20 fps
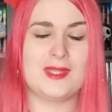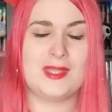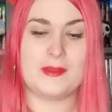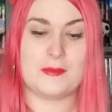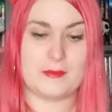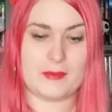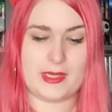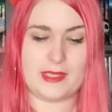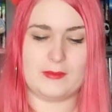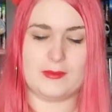
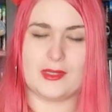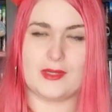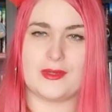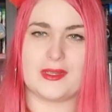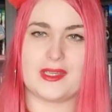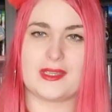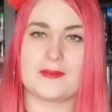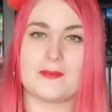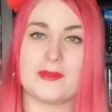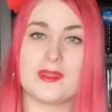mind
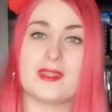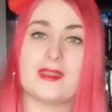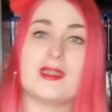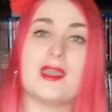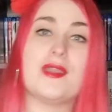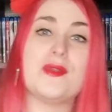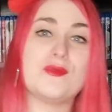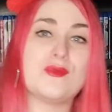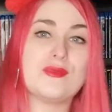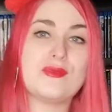blowing.
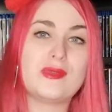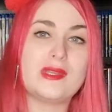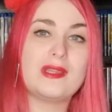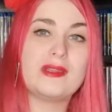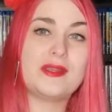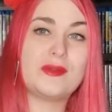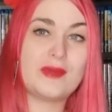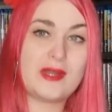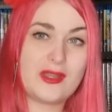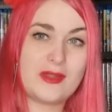I
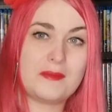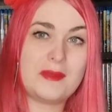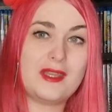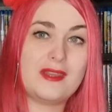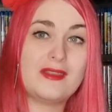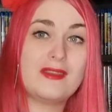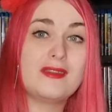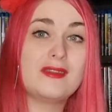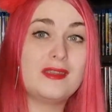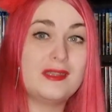really
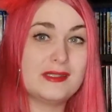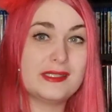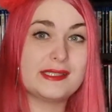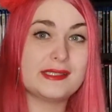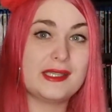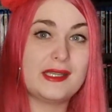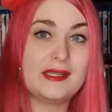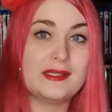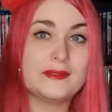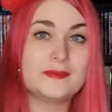recommend
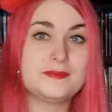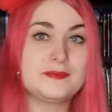Inside.